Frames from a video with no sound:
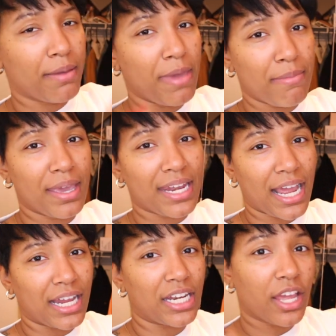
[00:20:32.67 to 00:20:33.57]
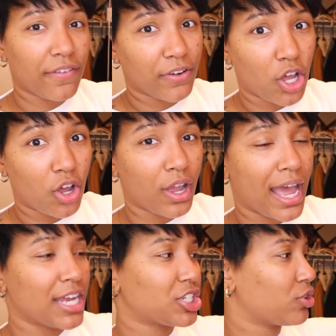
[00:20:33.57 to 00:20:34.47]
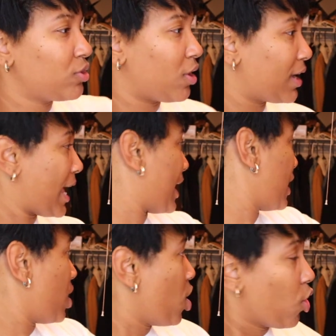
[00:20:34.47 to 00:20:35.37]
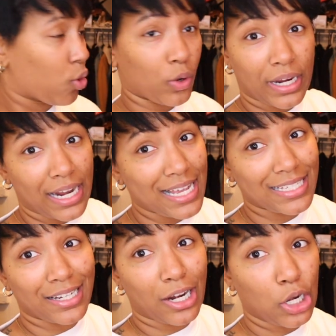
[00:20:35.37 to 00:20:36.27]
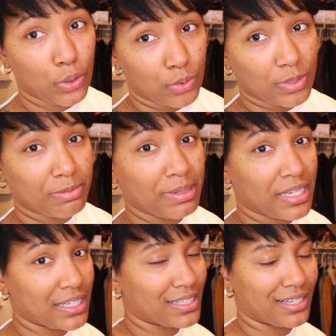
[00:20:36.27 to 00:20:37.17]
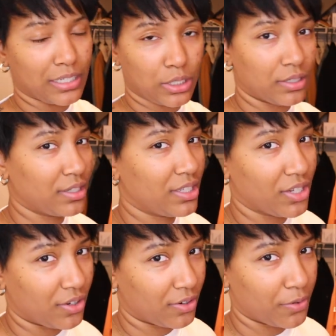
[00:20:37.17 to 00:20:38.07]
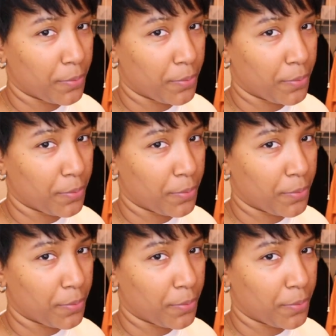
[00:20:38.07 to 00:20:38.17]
And maybe in like another vlog, I show y'all like organizing the clothes because y'all,